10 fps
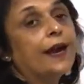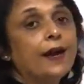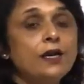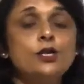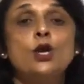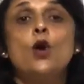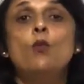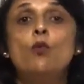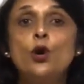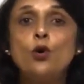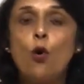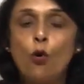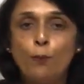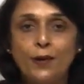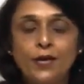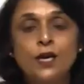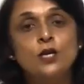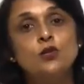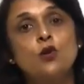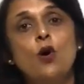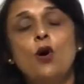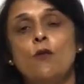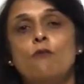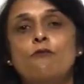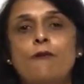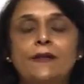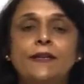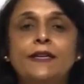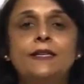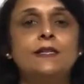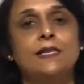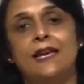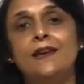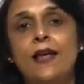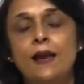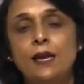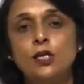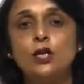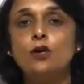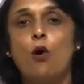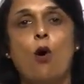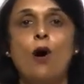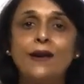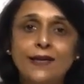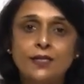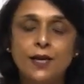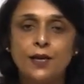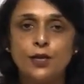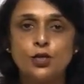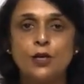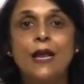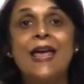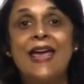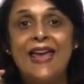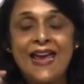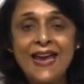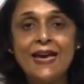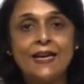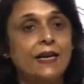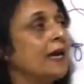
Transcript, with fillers: layers would open. So whether it is inhalation or exhalation, air